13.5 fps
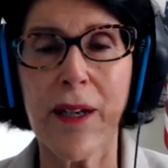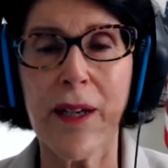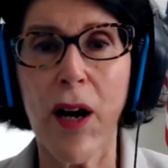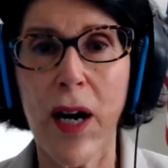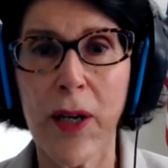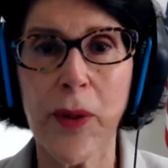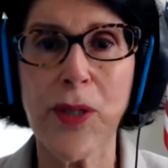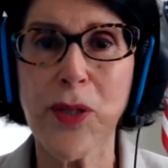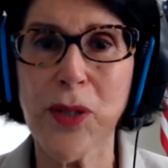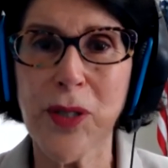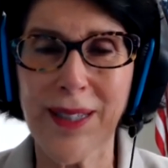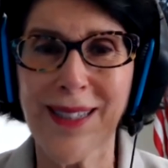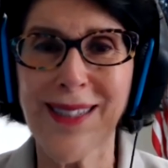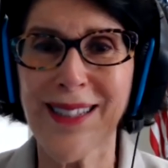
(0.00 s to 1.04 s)
Congress,
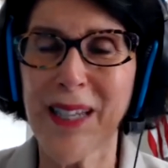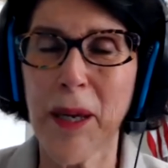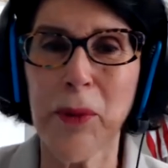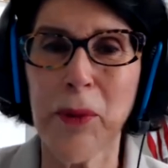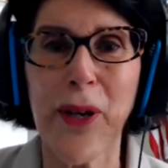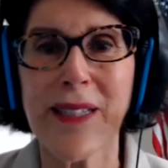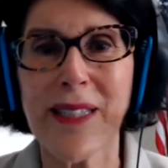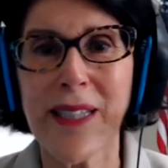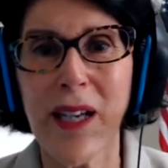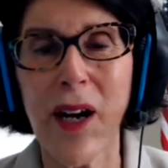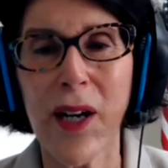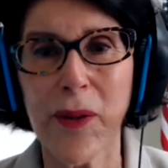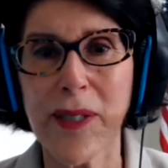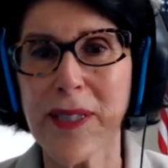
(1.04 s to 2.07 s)
at least the Democrats in
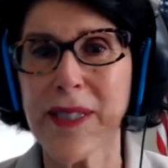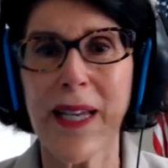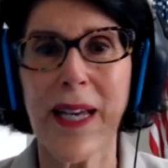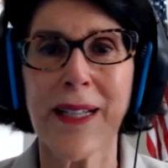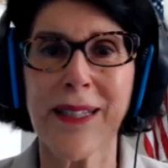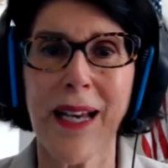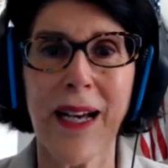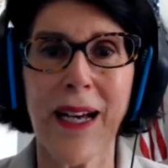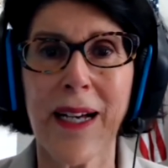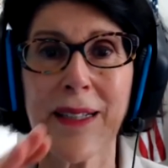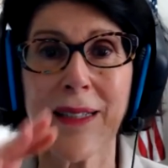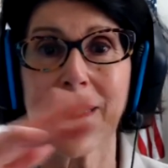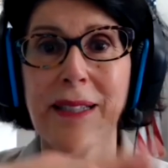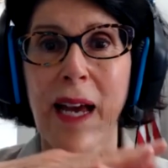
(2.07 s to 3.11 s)
Congress, said
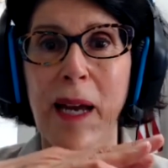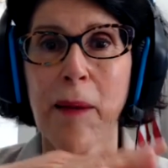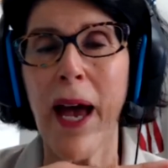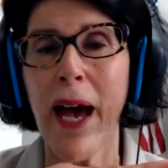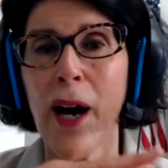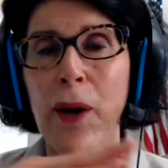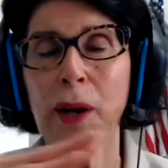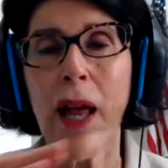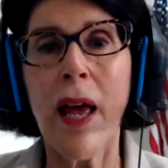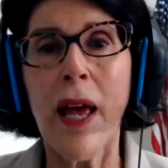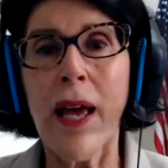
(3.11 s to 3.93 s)
time out,